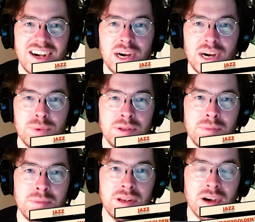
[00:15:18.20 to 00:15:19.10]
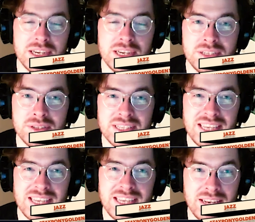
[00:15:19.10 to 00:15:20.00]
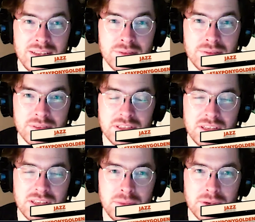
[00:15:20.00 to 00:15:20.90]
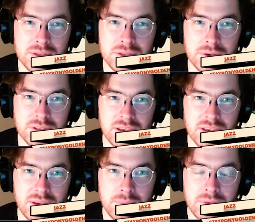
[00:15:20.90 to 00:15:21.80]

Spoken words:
I will admit, I did not see any of the Sydney West Coast game.